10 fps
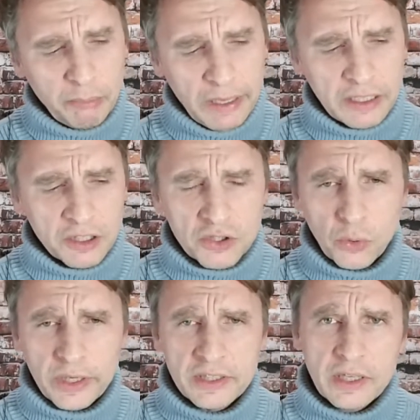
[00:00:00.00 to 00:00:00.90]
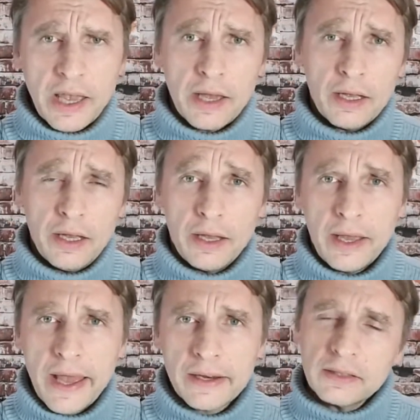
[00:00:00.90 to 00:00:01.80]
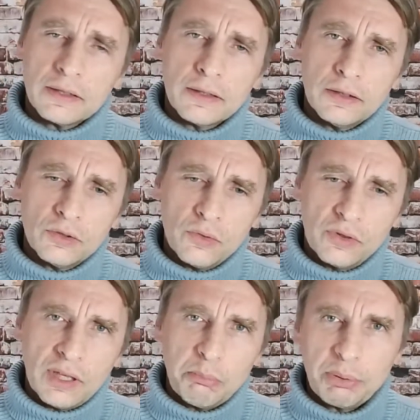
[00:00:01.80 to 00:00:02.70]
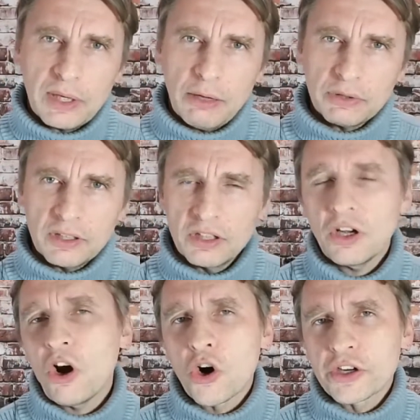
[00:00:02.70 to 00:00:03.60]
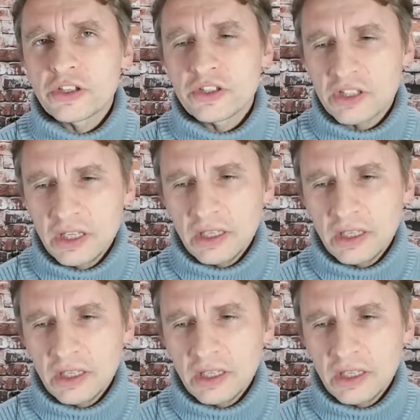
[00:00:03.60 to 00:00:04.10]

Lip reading: baking soda is added, and then you dump it out and it hardens,